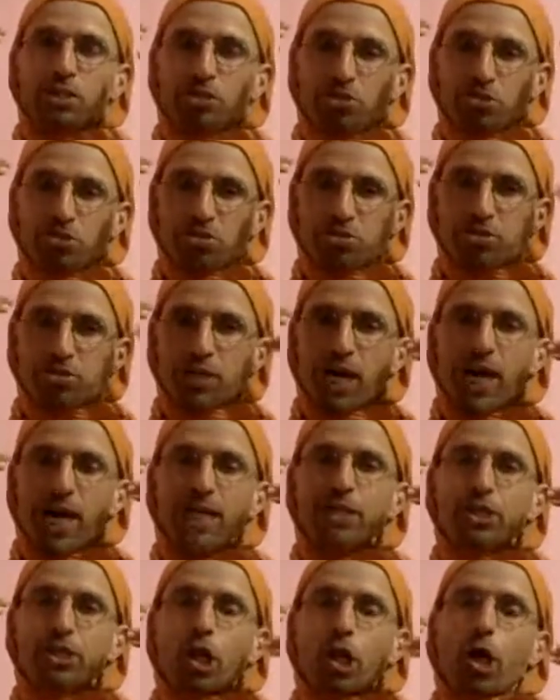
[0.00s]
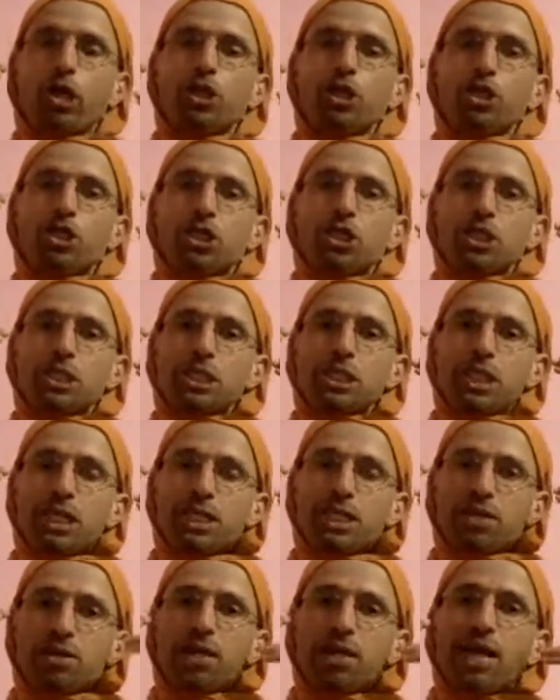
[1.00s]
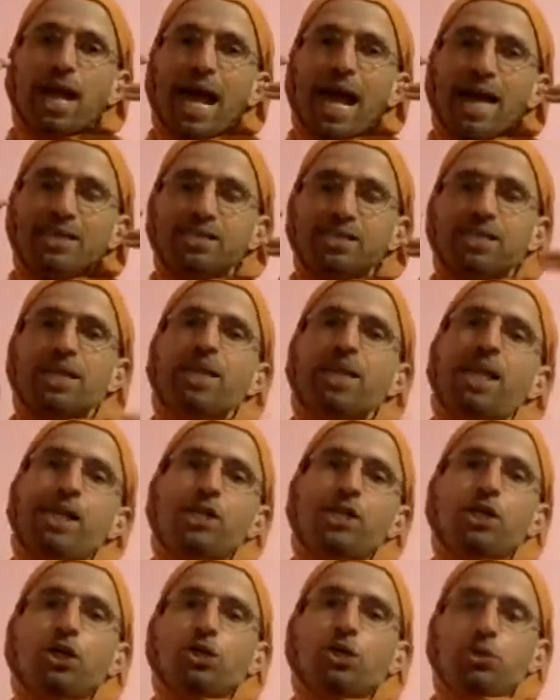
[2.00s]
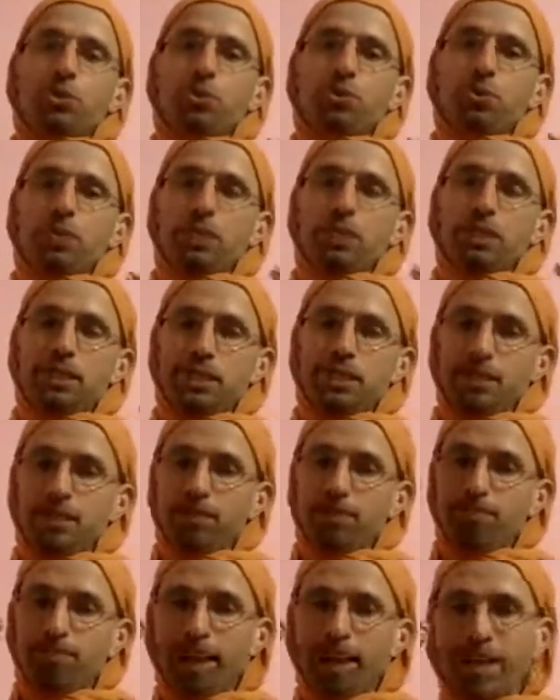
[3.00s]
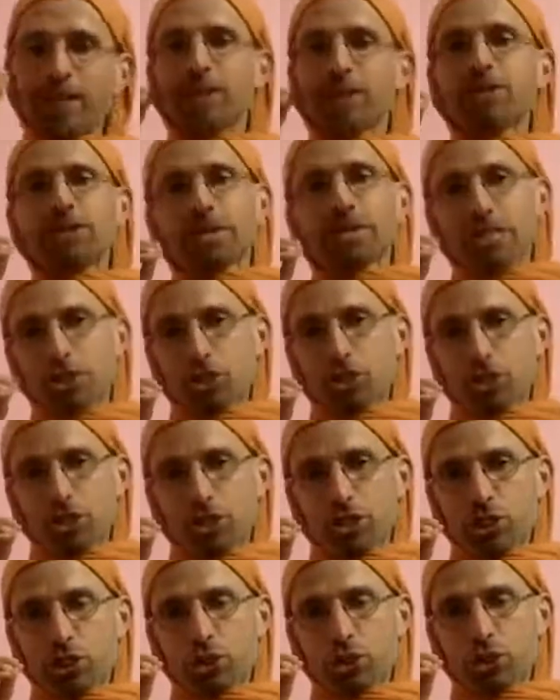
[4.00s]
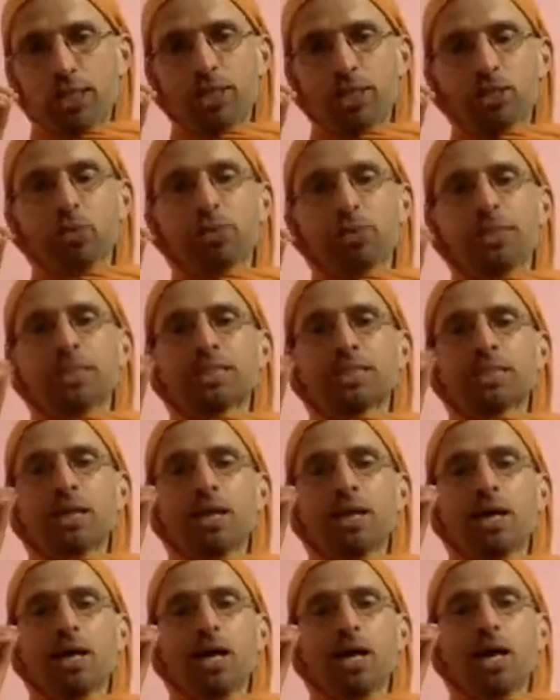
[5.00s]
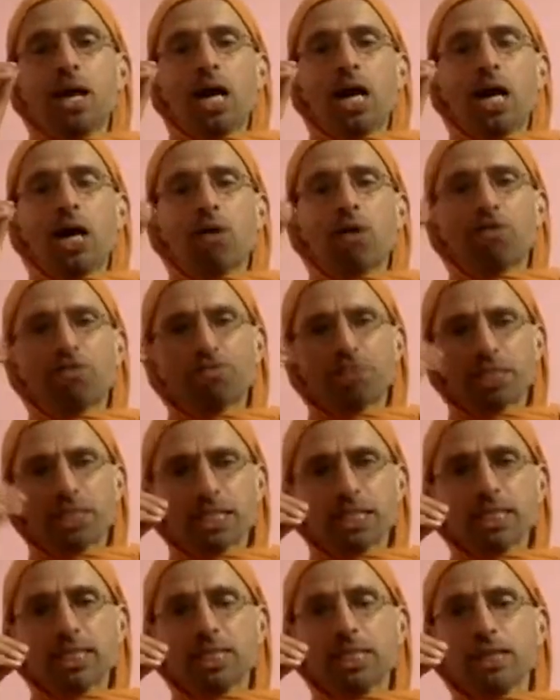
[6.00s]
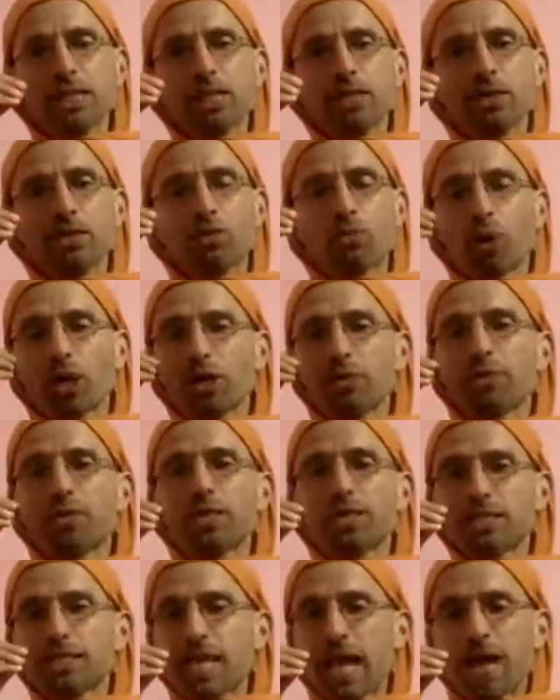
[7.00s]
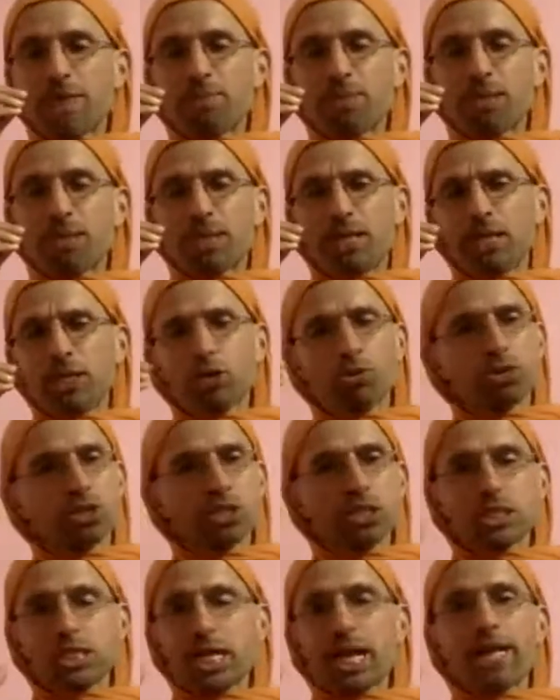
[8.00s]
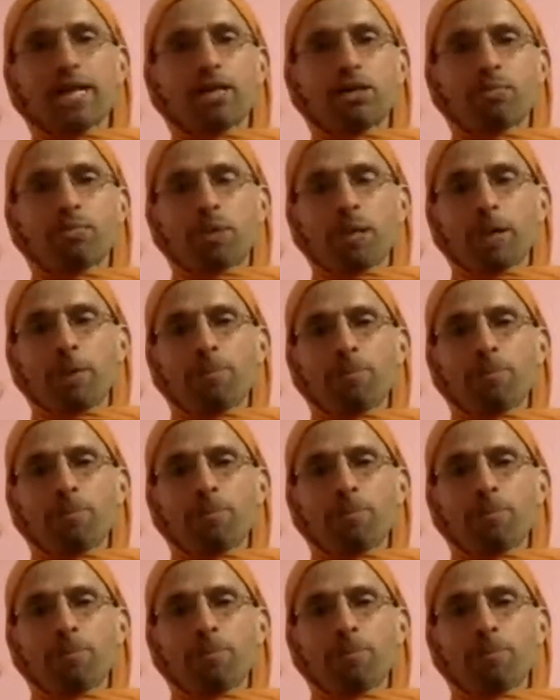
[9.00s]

try to consciously relax and let go the mental tension. So, in other words, physically, whatever is happening, you just let it be.